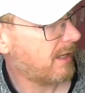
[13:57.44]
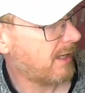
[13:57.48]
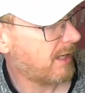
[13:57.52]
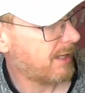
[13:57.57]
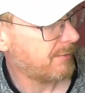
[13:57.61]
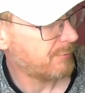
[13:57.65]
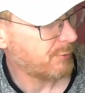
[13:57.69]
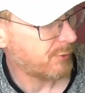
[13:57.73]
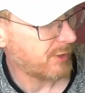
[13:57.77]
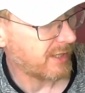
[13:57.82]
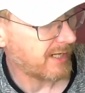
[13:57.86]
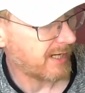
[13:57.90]

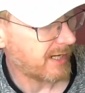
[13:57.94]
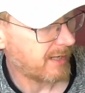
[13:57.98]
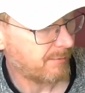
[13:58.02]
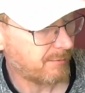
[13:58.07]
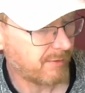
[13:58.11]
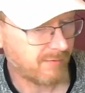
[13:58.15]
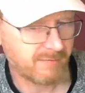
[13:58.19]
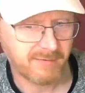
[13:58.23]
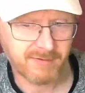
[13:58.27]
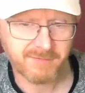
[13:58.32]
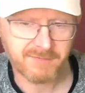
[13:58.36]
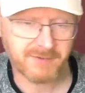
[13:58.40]
I'm really
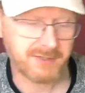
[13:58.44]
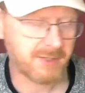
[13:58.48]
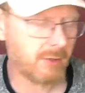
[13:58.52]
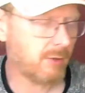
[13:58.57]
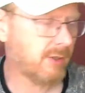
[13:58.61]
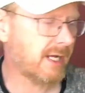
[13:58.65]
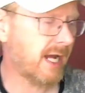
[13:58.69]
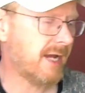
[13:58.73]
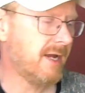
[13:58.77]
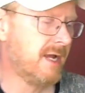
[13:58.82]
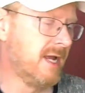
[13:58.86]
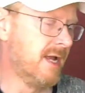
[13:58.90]
happy with it.
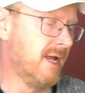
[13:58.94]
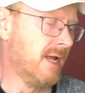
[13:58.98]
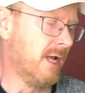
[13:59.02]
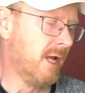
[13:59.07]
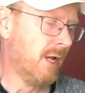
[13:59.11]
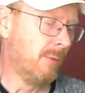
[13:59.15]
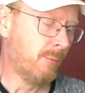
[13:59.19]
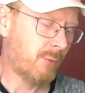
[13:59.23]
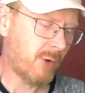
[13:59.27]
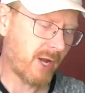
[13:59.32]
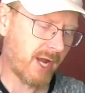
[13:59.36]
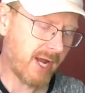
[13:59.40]
Okay,
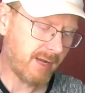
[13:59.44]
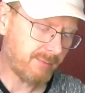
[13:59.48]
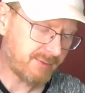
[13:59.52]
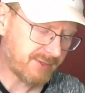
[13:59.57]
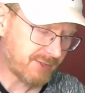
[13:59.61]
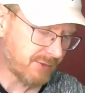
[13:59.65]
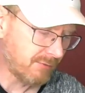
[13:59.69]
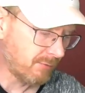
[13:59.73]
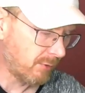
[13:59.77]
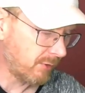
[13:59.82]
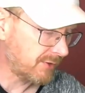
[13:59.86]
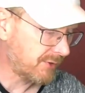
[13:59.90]

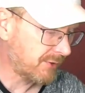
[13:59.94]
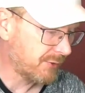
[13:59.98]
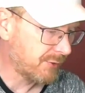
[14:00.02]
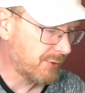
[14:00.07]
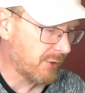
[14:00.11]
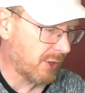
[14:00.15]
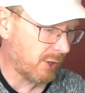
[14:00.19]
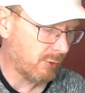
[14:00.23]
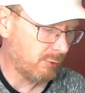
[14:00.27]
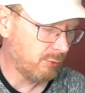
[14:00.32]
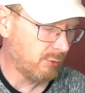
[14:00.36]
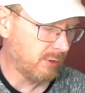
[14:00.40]
perhaps you want to
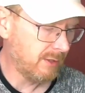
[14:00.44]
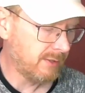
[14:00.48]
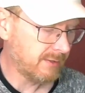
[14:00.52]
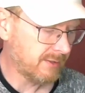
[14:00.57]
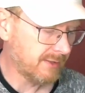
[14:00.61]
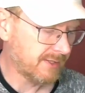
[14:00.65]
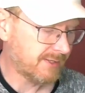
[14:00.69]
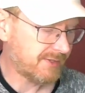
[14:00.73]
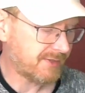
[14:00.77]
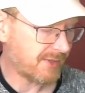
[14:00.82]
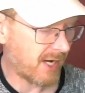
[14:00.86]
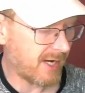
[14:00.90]
know
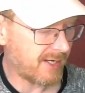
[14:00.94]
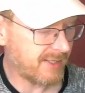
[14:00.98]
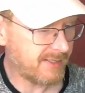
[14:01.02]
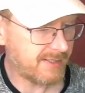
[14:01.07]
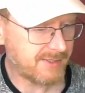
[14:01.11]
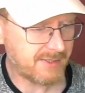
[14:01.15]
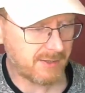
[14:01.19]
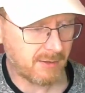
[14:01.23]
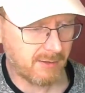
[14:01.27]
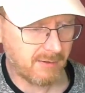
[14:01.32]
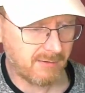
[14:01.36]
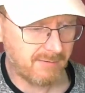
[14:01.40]
the
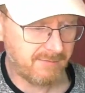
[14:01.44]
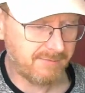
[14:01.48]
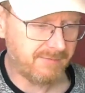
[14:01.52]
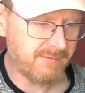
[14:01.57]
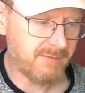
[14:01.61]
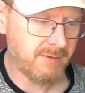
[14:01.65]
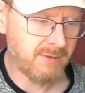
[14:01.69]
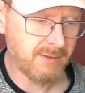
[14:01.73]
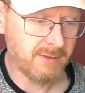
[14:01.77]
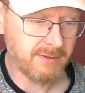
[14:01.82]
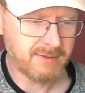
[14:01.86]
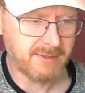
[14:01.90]
size
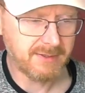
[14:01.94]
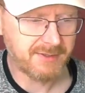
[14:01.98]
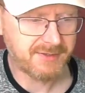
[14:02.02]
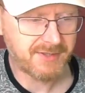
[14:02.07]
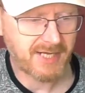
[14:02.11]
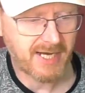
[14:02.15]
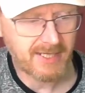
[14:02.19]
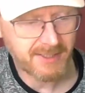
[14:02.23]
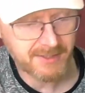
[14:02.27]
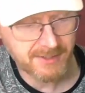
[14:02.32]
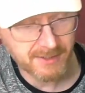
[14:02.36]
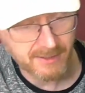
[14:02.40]
of the
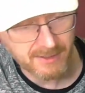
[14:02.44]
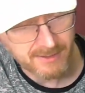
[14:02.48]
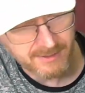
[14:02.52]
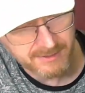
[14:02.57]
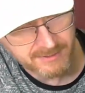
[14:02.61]
set.